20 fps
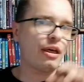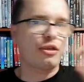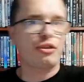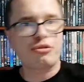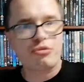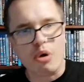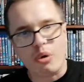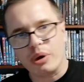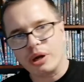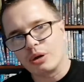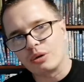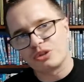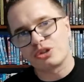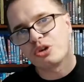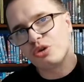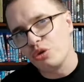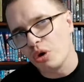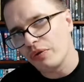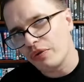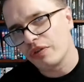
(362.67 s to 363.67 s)
yet throwing
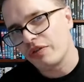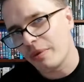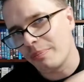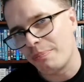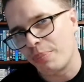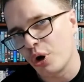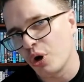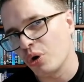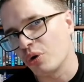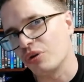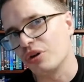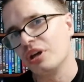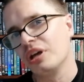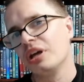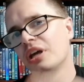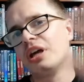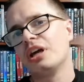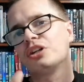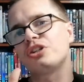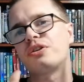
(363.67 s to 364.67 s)
us enough of a bone
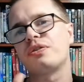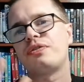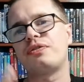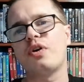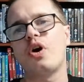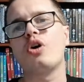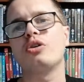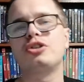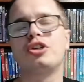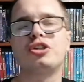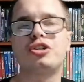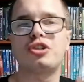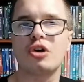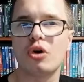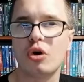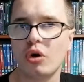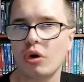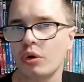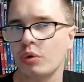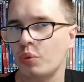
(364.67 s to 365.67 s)
to forge its
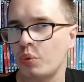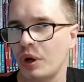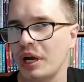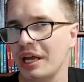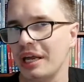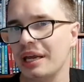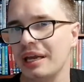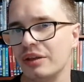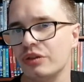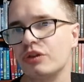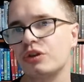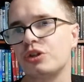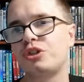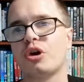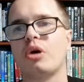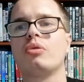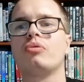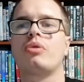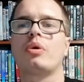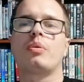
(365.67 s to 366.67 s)
own way in the
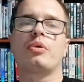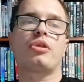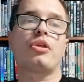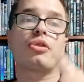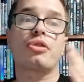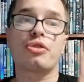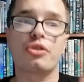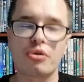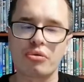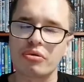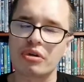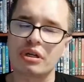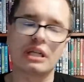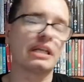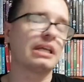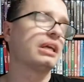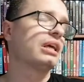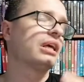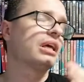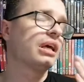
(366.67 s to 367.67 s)
genre with a
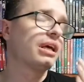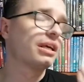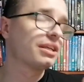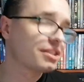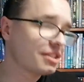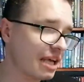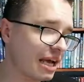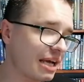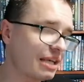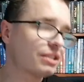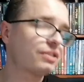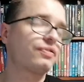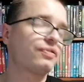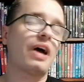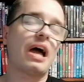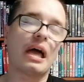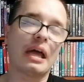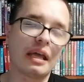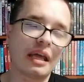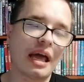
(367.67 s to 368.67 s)
thoroughly
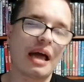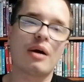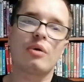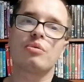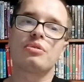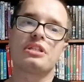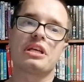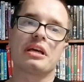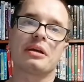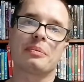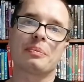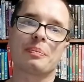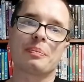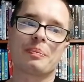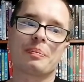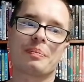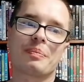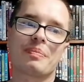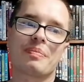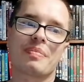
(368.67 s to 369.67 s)
satisfying outing.
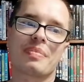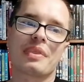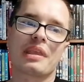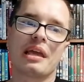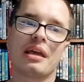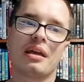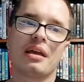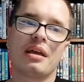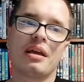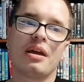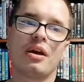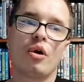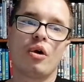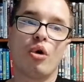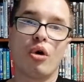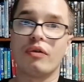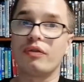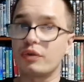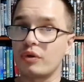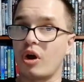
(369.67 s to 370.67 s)

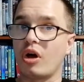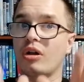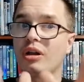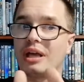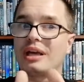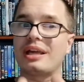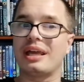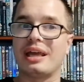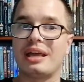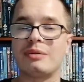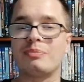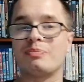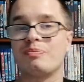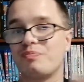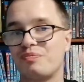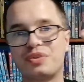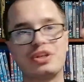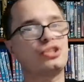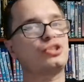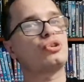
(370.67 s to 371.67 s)
Overall,
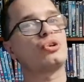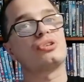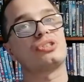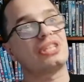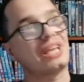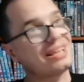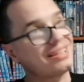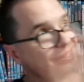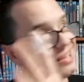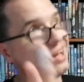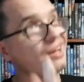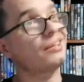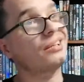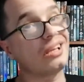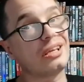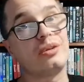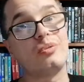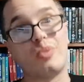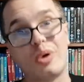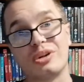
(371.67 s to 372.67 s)
again, this does
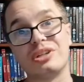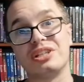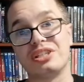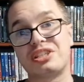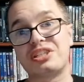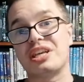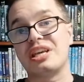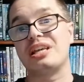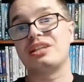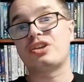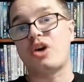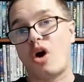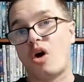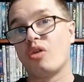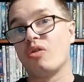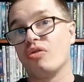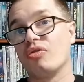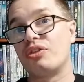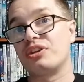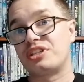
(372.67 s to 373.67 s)
exactly what it says
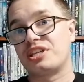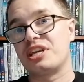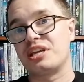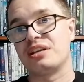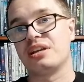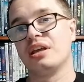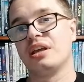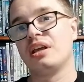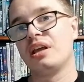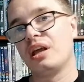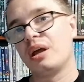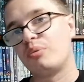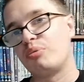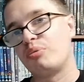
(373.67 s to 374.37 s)
on the tin,